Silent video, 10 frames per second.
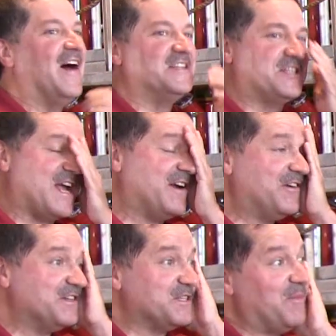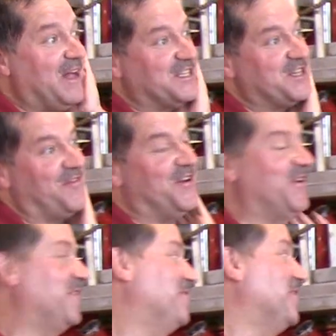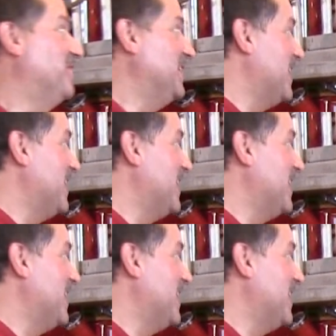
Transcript: Standard is about 750